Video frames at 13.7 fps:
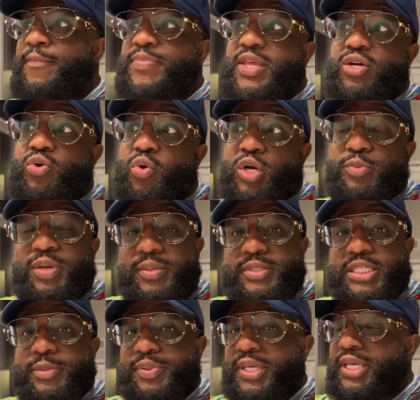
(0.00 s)
in a court of public
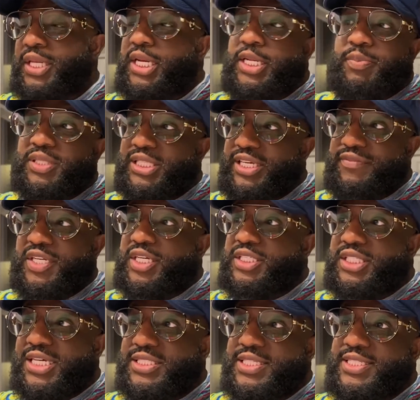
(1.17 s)
opinion and he believed in the
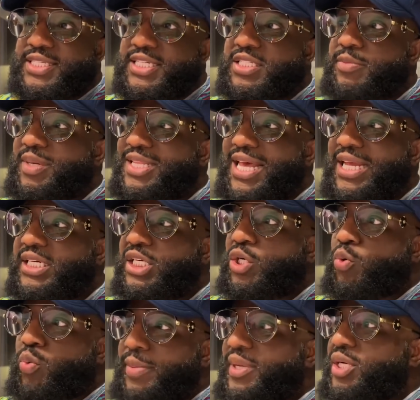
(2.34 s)
justice system and that
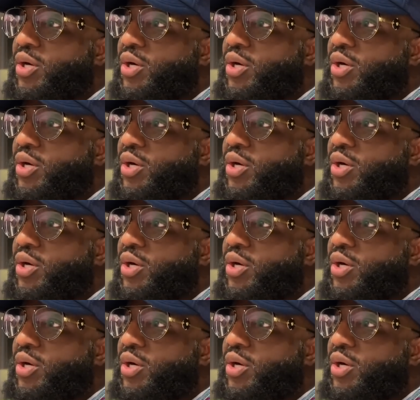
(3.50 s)
women